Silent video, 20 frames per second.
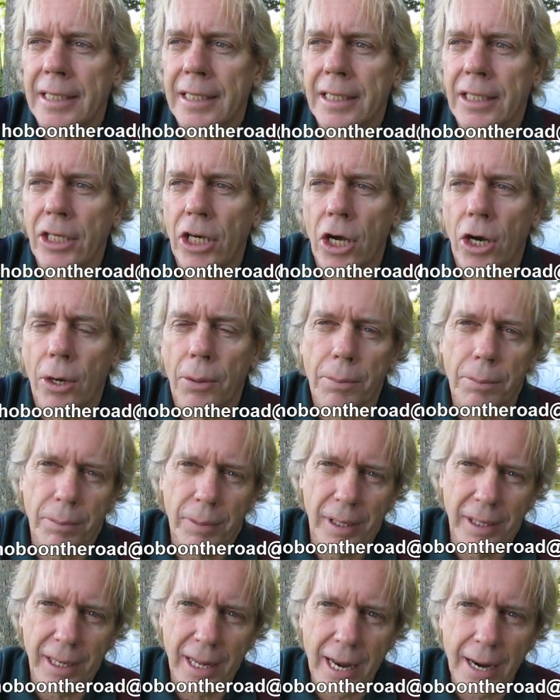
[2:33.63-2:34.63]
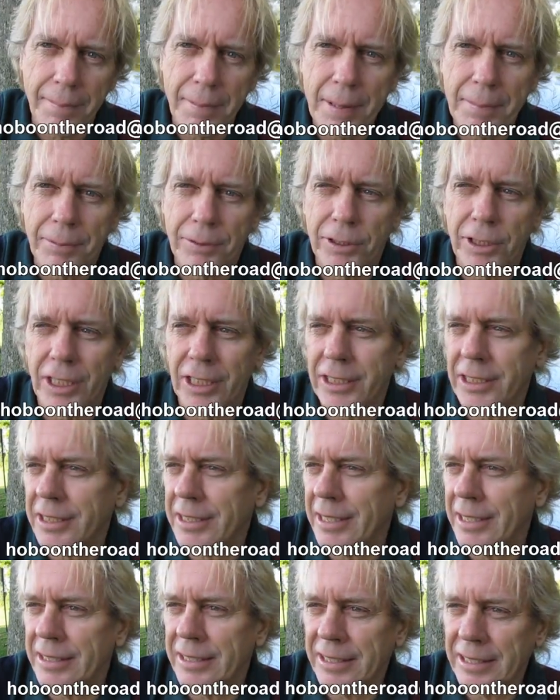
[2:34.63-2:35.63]
lot of people just
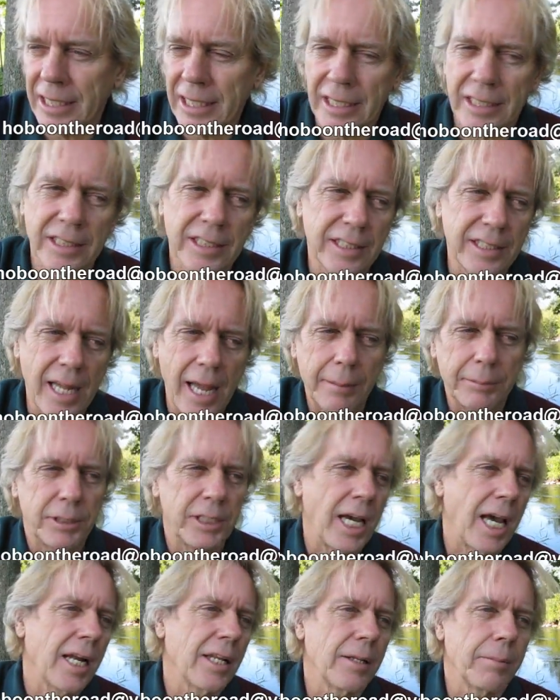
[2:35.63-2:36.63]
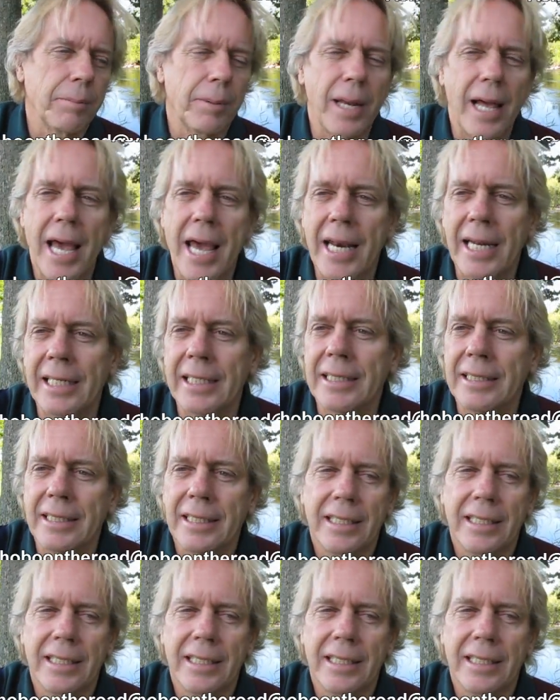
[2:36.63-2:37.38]
see a snapshot of the planet.